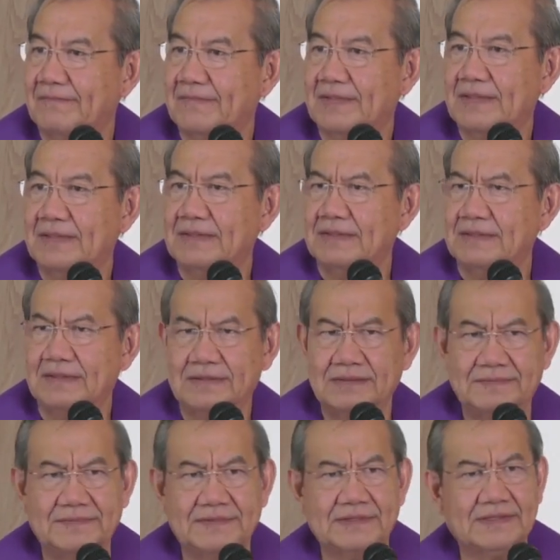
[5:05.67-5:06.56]

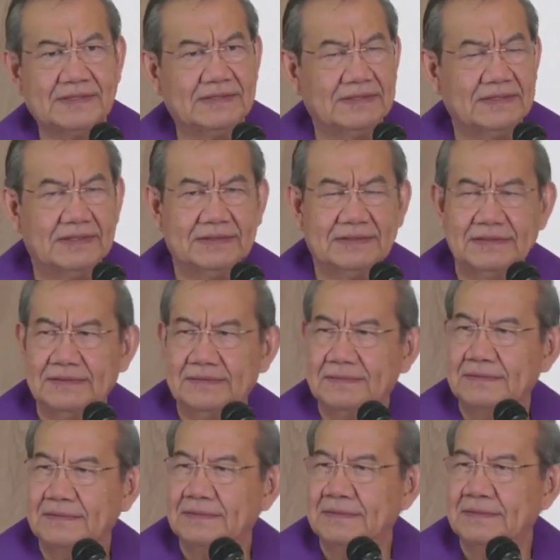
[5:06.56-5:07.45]
Nag-anniversary yata
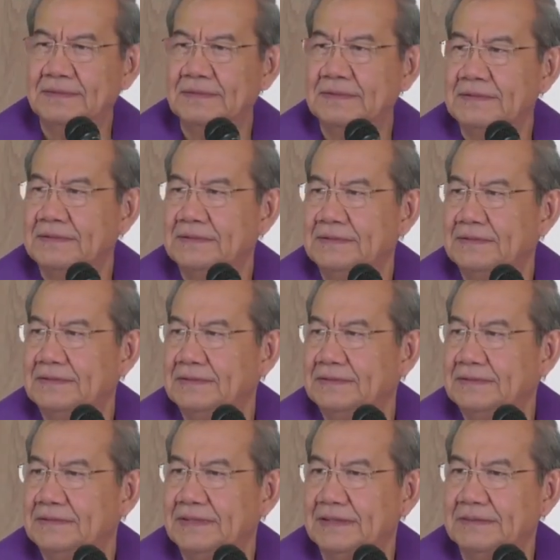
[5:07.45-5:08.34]
yung
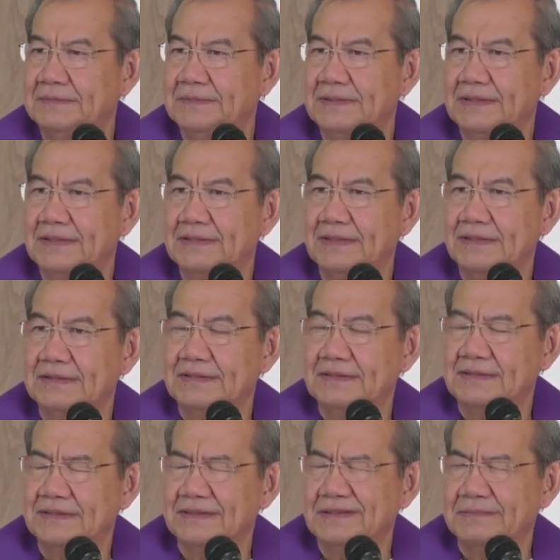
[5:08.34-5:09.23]
kaibigan natin si
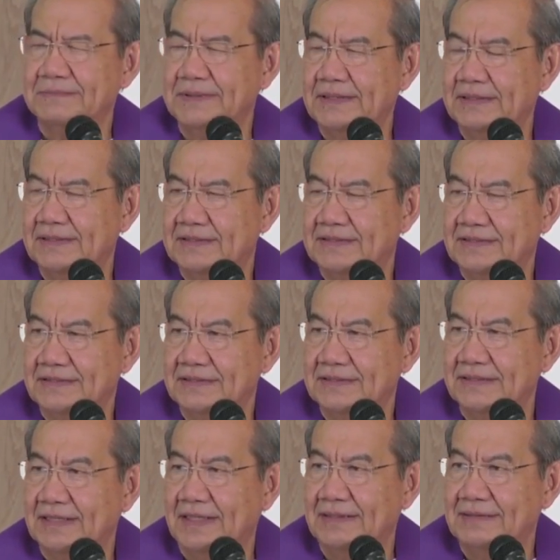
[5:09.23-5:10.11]
Lamel, si
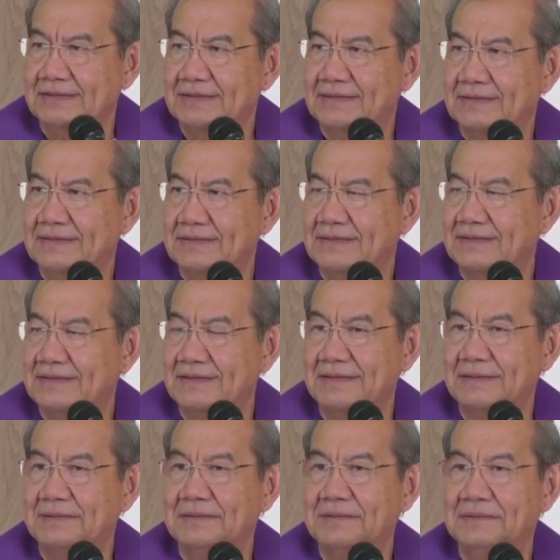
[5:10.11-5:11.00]
Alice
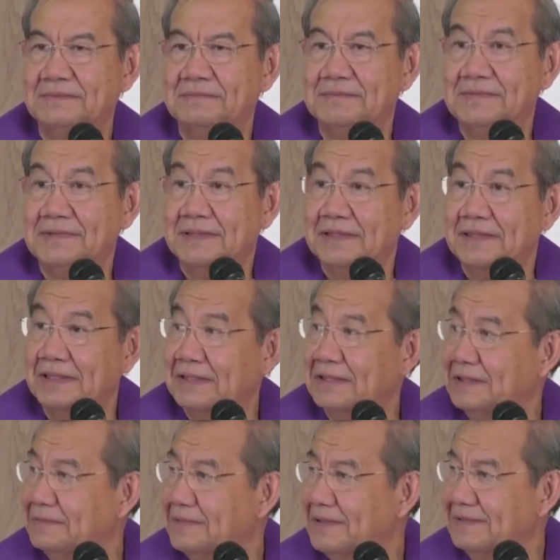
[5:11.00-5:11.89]
Castello.
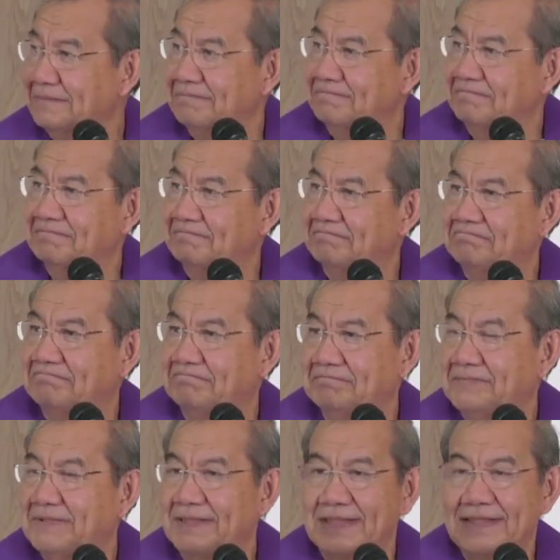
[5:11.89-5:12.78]
Anyway,
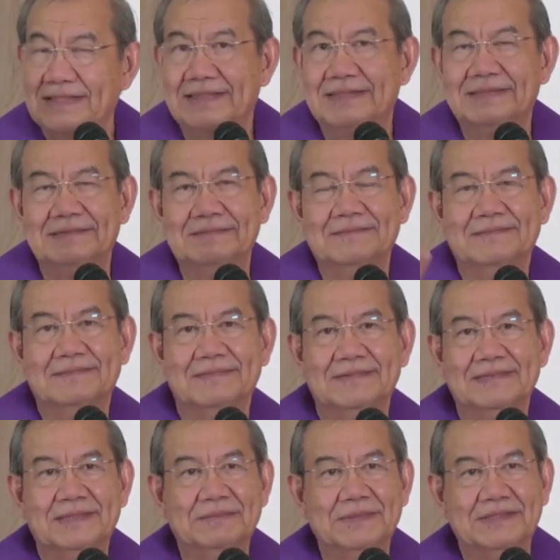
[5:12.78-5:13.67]
hey, let
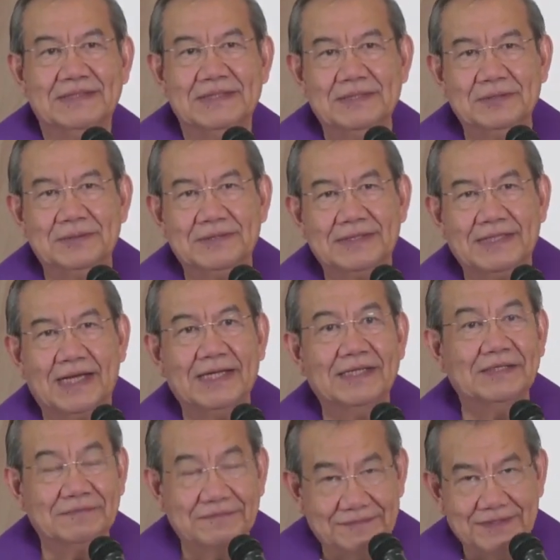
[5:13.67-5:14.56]
me tell you an
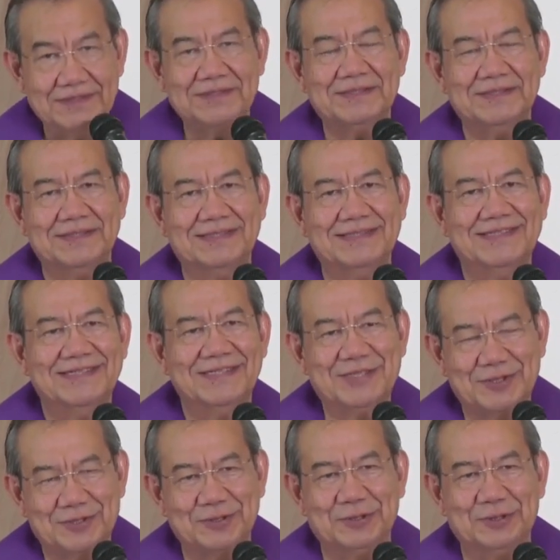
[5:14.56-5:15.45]
anniversary
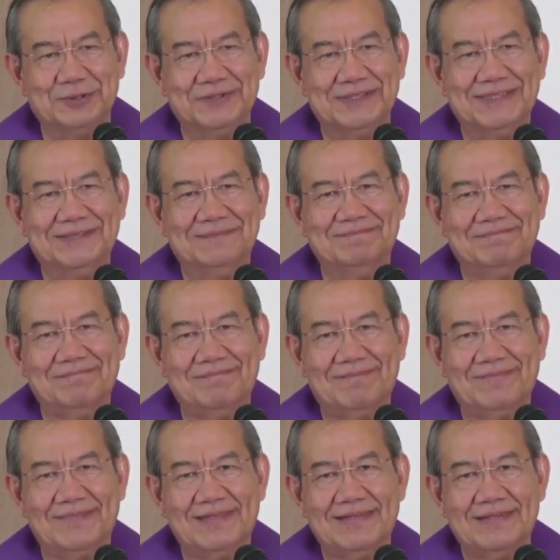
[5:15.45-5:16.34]
story.
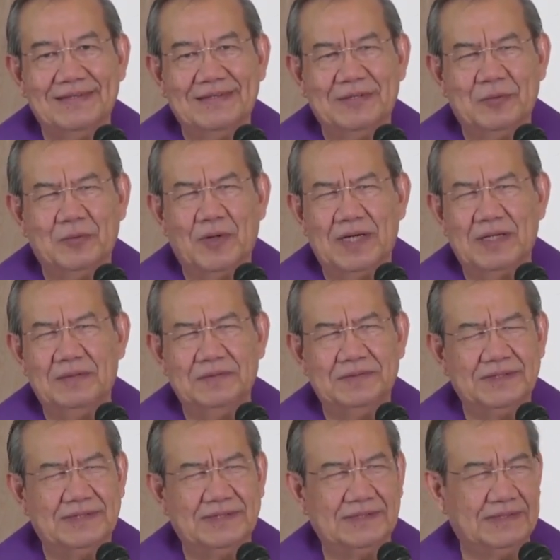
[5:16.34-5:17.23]
Wow,
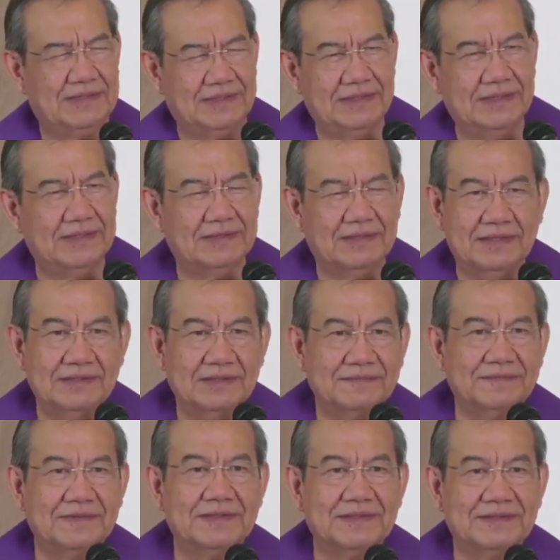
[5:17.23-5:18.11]
60th
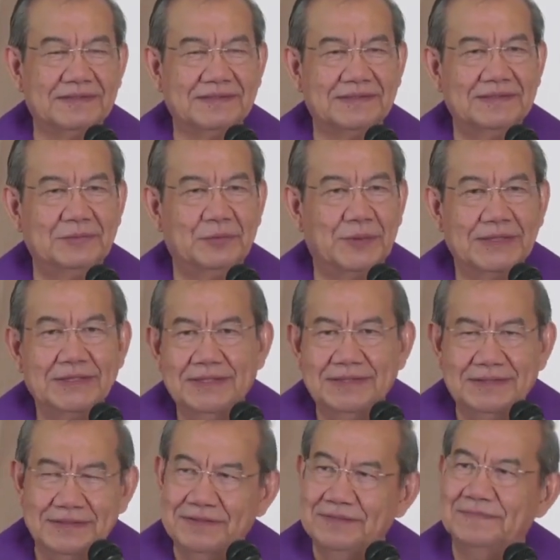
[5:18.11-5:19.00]
anniversary, wedding
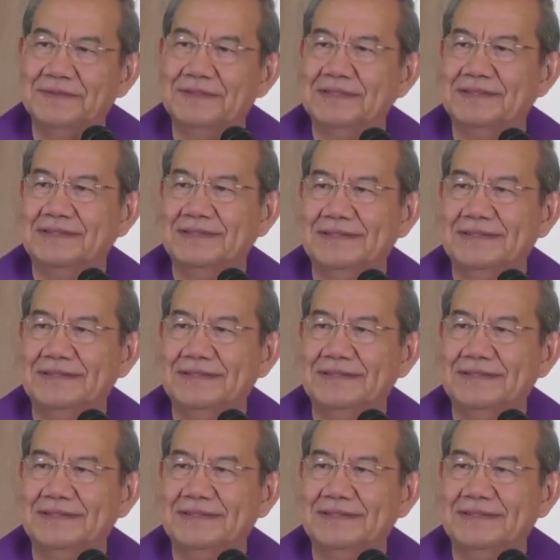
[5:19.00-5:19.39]
anniversary.